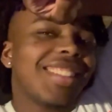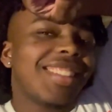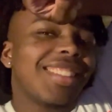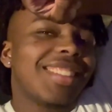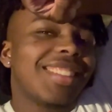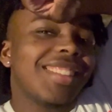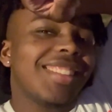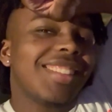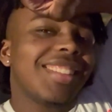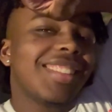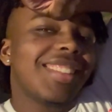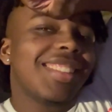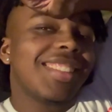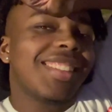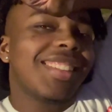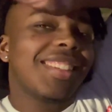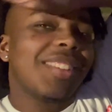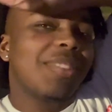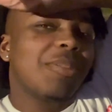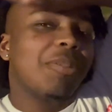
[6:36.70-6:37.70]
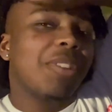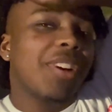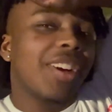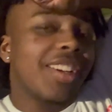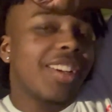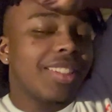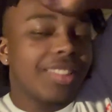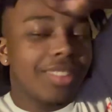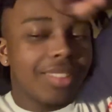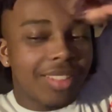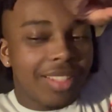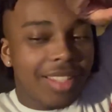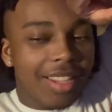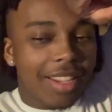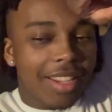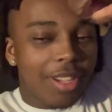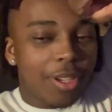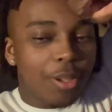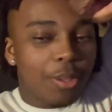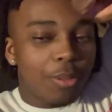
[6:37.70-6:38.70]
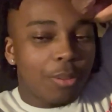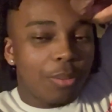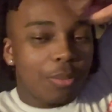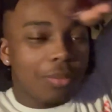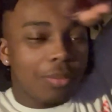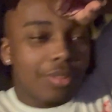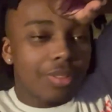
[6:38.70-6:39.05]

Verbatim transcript: take care of their kids. Right, and